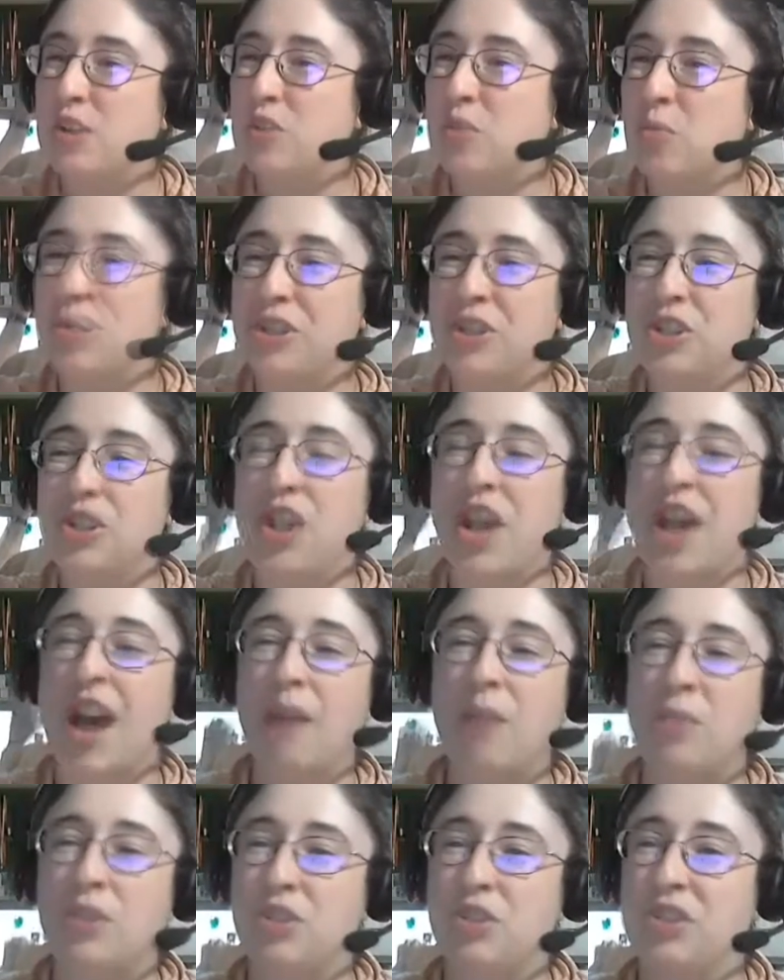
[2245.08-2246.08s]
Twitch
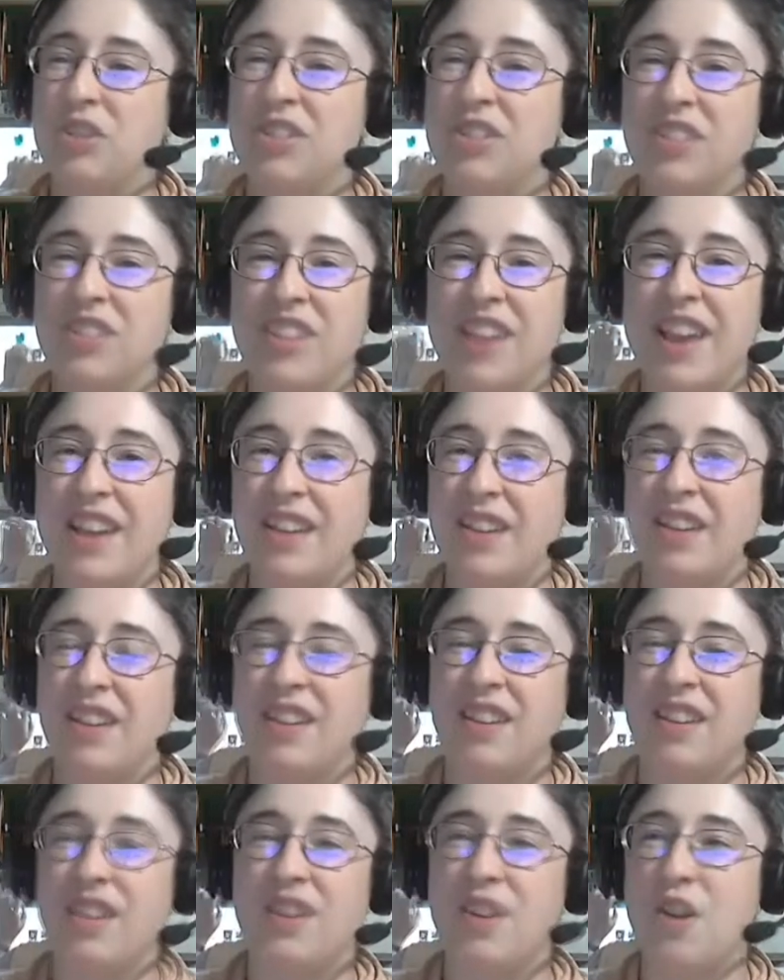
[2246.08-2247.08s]
chat was just like,
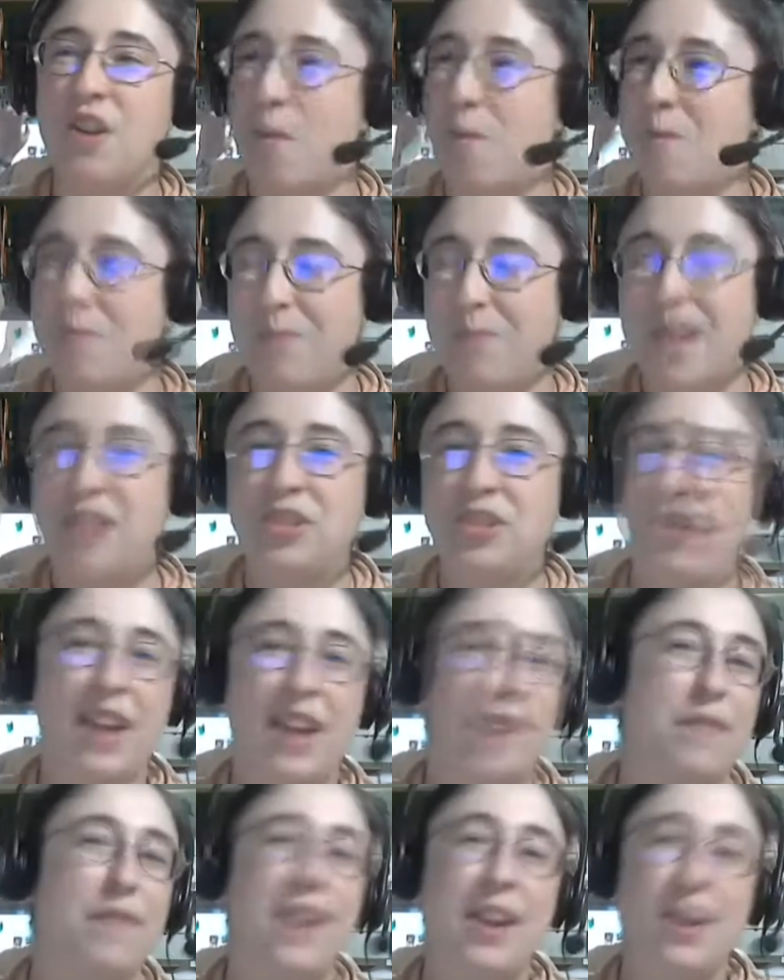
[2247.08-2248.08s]
you know, hashtag
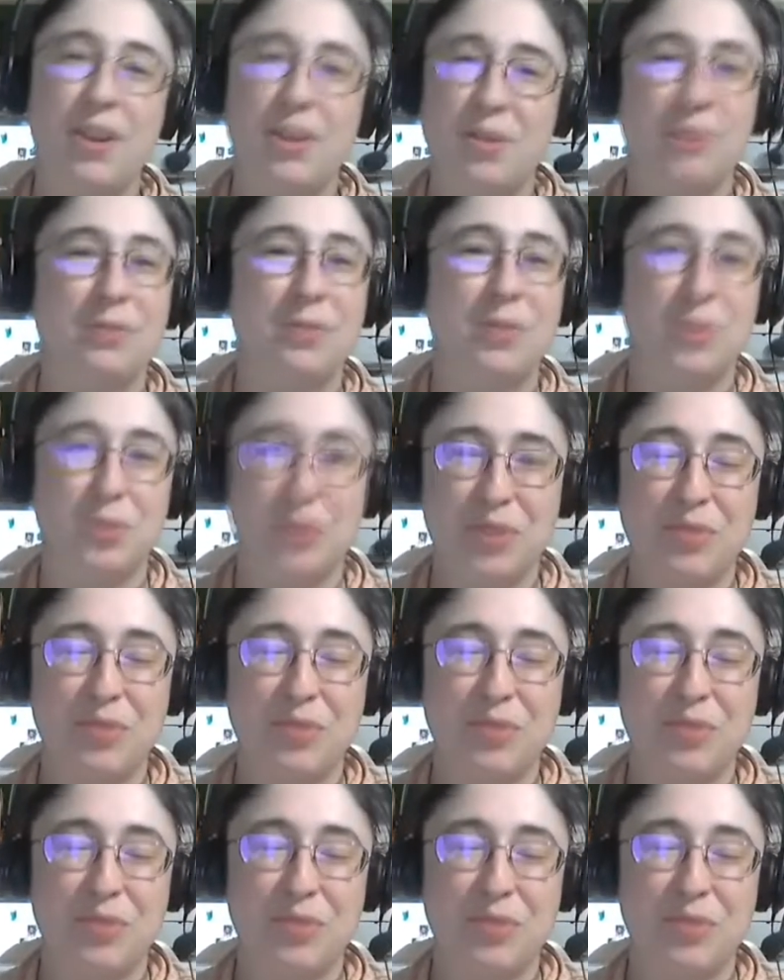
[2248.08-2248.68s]
fail sort